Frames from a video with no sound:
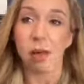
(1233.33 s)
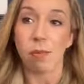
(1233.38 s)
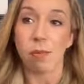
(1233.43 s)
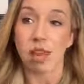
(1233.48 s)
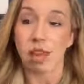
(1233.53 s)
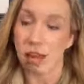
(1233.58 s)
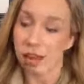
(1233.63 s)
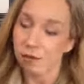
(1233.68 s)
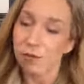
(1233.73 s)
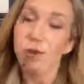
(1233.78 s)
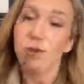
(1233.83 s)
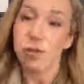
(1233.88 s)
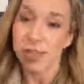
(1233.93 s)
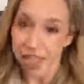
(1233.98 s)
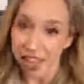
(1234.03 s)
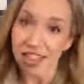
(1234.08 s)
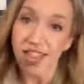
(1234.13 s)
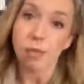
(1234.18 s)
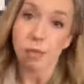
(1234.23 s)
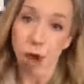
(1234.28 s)
And if you
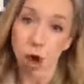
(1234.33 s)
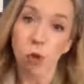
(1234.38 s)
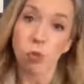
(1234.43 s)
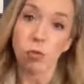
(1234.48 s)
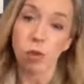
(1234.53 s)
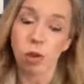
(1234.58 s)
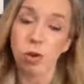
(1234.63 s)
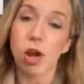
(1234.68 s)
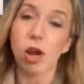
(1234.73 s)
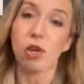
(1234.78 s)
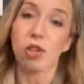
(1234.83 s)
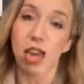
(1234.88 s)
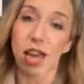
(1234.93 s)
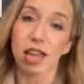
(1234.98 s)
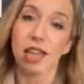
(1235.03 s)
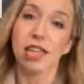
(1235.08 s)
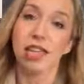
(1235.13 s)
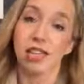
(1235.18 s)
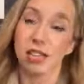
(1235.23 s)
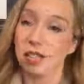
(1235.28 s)
send them home, you know that
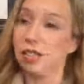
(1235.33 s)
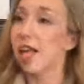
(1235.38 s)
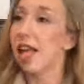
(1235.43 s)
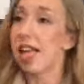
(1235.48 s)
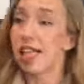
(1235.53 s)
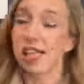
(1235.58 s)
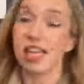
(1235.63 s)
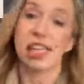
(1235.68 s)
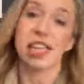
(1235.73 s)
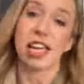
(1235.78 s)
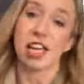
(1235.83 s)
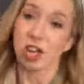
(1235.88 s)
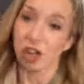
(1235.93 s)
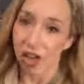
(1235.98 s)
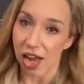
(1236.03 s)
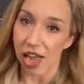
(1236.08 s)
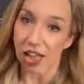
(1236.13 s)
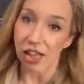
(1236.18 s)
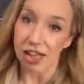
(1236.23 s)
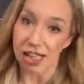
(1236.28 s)
it's likely that you're
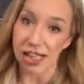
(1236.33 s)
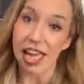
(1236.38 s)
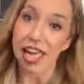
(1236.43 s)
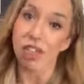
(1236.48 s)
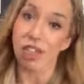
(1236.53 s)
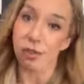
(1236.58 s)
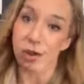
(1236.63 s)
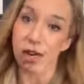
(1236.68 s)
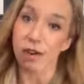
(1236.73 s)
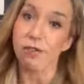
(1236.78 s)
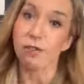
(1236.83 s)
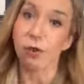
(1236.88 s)
not going to get 3 or